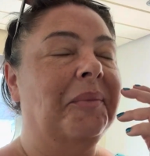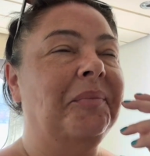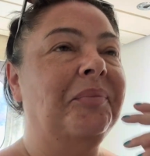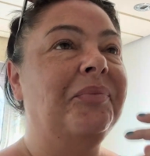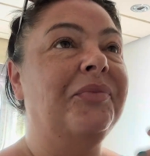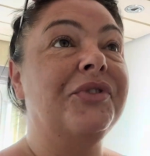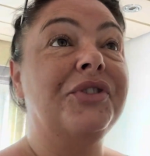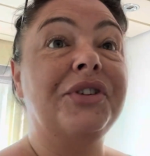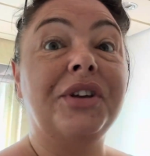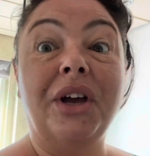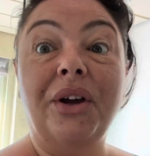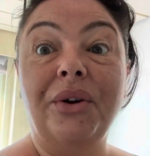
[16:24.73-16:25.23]

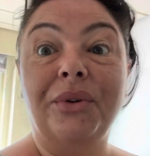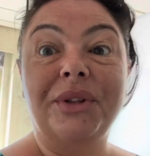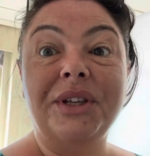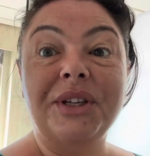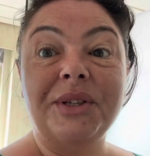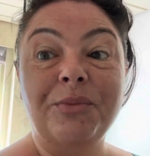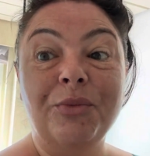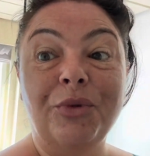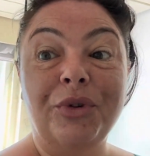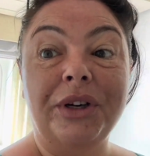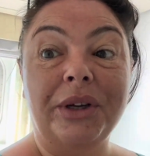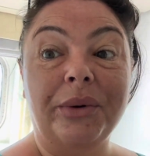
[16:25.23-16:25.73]
So
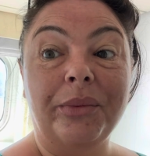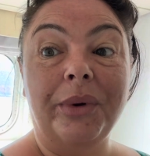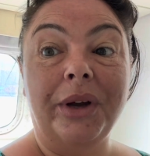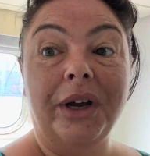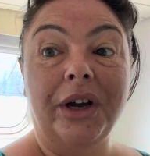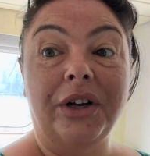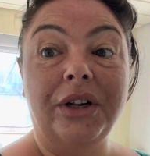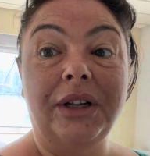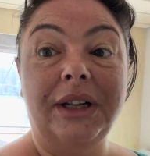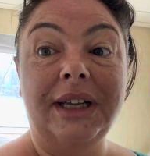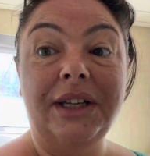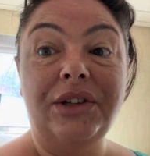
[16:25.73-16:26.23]
this morning we
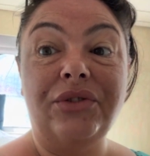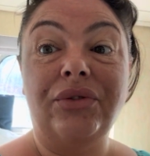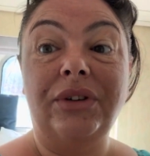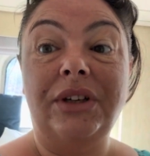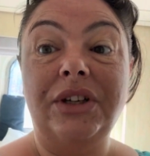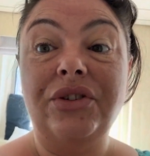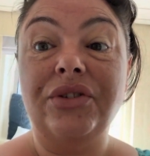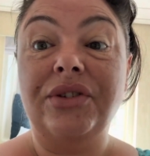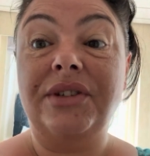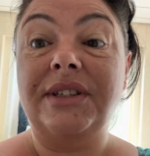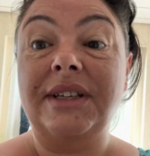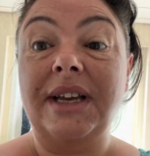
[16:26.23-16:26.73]
are
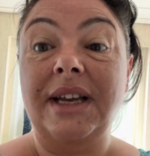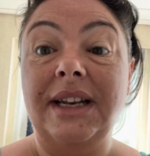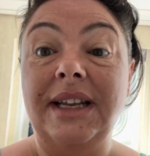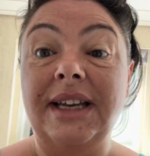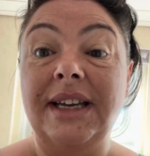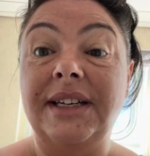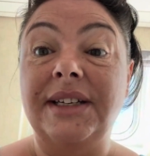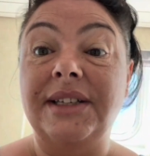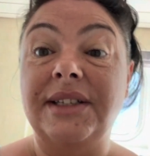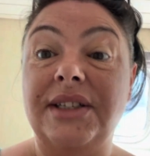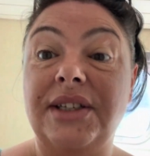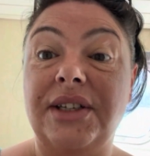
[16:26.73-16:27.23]
literally just sailing
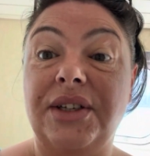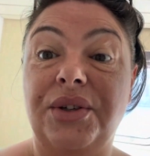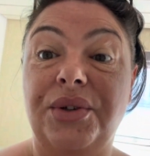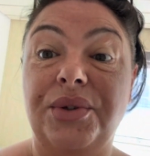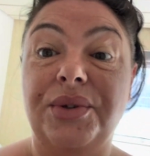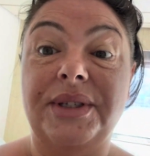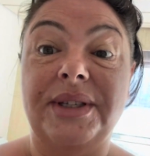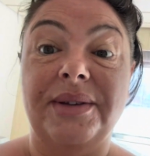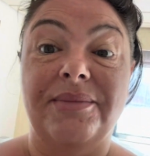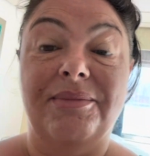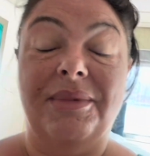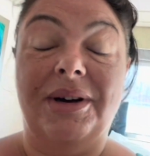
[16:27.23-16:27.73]

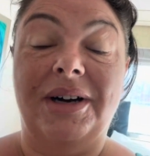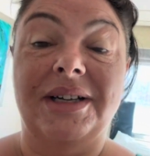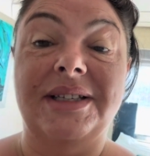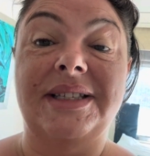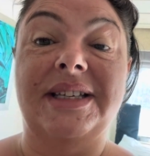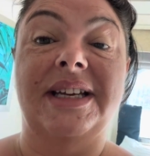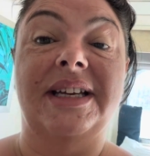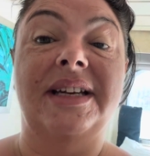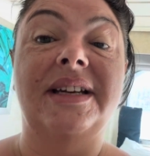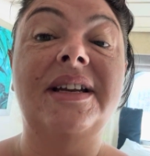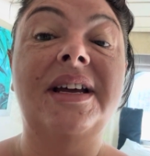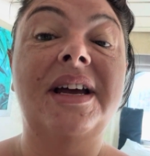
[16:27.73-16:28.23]
into St
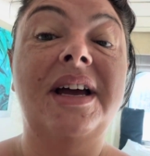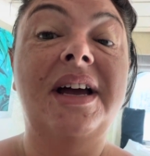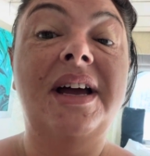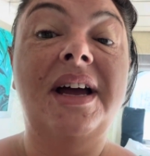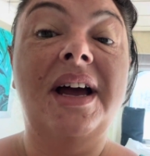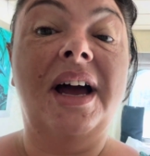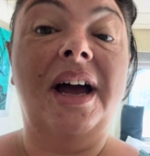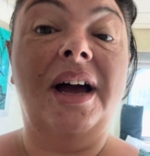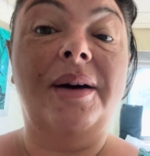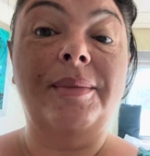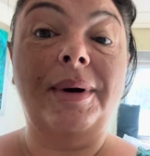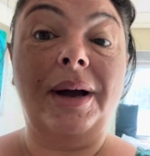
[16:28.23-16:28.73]
Martin.
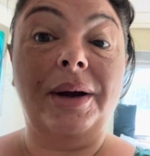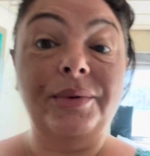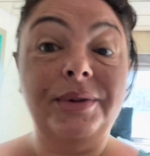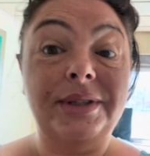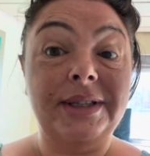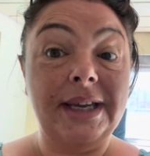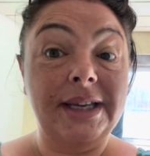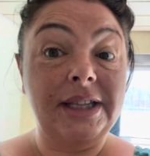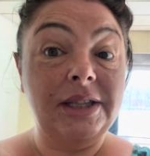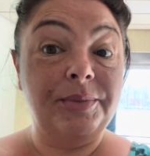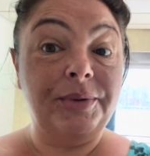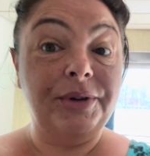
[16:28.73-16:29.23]
I would
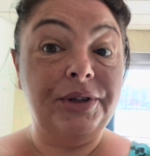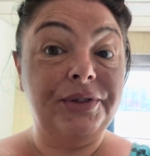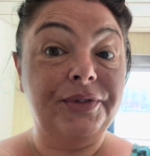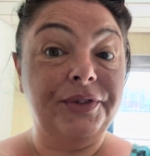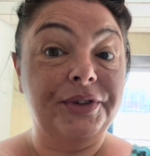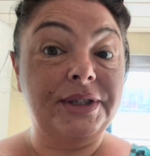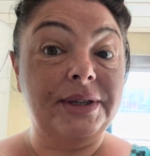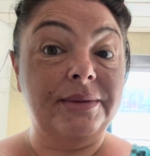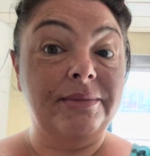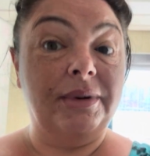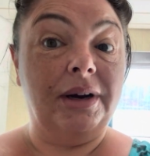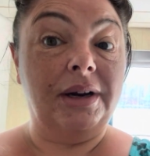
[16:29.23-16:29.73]
say the
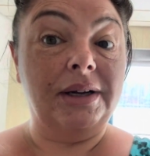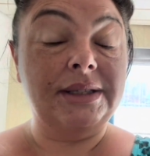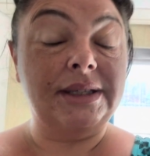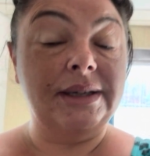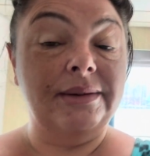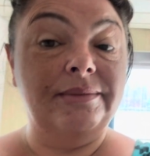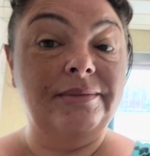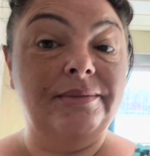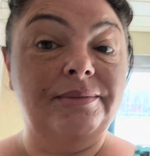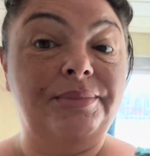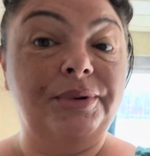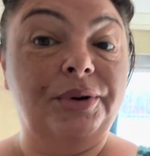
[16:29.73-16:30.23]
beautiful St
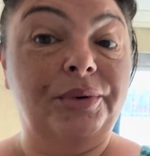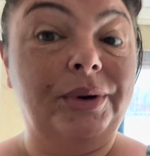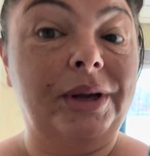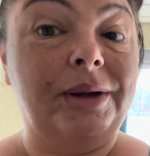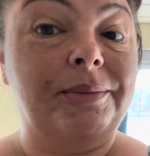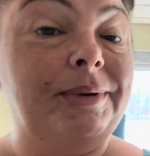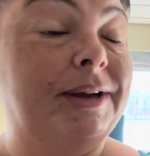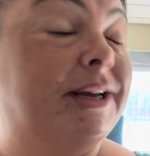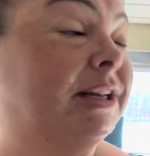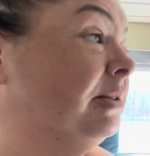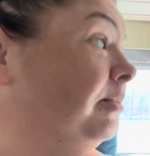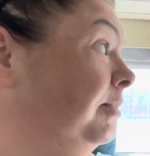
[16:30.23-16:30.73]
Martin, but we
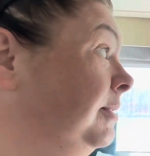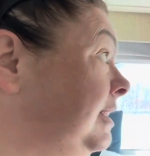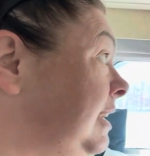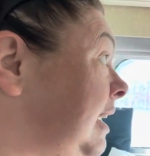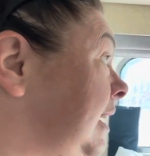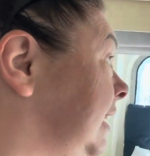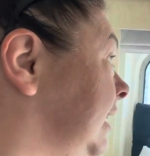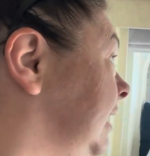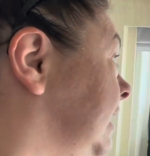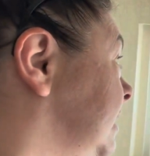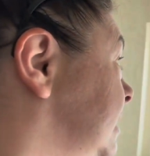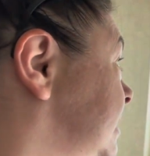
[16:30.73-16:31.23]
appear to be
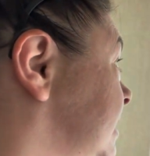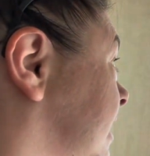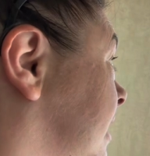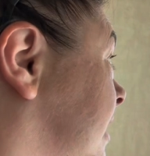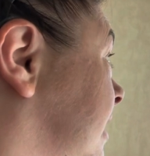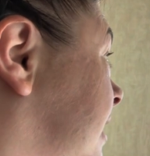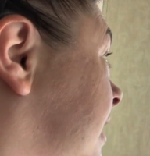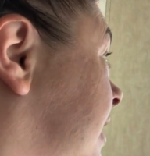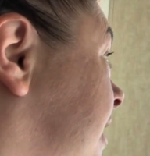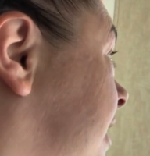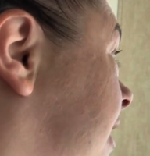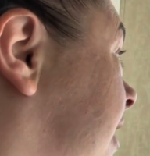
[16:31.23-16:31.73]
sailing into
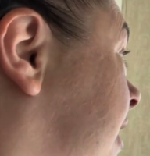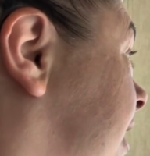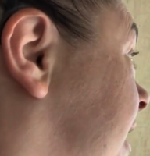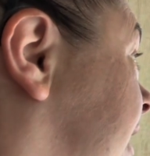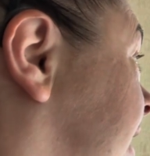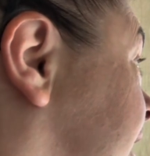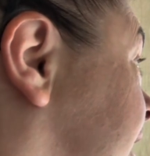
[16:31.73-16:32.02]
an